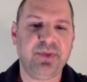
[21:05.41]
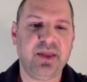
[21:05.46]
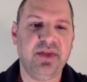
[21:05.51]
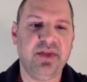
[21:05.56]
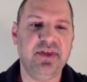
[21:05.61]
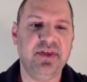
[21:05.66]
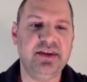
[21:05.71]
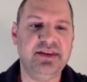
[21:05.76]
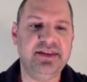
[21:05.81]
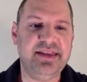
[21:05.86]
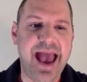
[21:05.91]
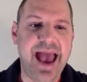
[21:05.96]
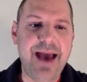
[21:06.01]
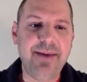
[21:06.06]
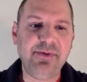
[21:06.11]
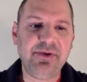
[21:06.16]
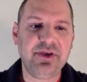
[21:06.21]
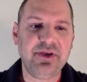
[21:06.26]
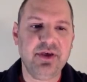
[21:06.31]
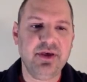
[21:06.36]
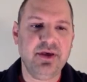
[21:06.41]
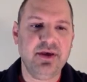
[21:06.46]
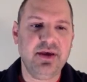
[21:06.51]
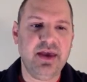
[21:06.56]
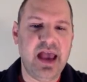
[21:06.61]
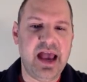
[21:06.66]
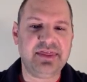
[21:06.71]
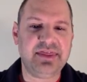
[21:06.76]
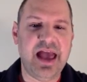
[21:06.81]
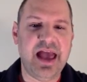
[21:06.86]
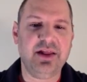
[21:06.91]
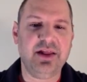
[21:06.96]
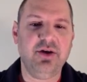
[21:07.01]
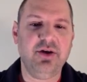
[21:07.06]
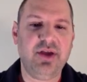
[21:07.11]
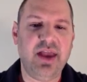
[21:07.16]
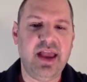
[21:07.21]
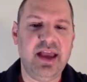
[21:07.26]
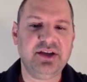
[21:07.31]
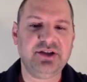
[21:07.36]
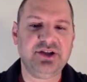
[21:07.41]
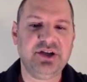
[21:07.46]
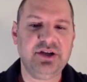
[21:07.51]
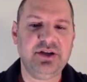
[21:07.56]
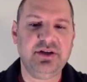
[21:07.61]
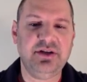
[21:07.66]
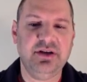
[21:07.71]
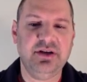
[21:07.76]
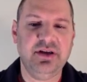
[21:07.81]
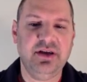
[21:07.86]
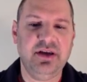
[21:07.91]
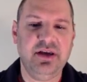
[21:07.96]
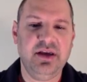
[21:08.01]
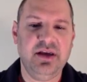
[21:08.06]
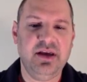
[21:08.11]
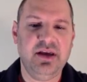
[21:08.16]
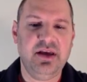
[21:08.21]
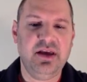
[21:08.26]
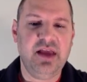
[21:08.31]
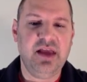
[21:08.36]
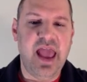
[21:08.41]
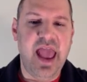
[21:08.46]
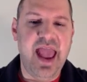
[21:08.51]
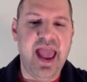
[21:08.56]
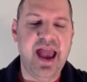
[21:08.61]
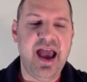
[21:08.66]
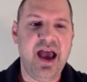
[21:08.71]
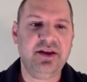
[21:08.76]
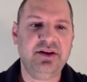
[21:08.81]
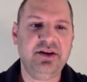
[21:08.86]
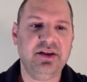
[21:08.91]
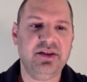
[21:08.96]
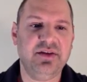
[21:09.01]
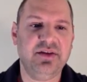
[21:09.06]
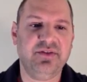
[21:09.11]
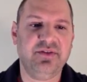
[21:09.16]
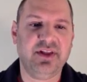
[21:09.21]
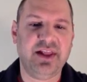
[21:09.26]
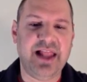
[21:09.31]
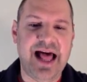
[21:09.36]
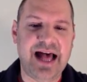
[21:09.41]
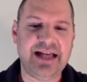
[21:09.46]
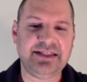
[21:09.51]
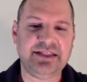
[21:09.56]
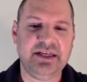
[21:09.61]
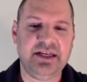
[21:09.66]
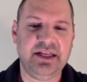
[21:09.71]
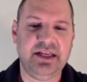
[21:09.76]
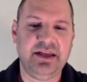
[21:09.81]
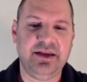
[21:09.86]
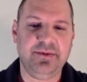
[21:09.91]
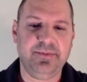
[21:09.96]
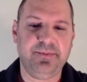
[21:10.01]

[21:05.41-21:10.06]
the depth at that location and the velocity.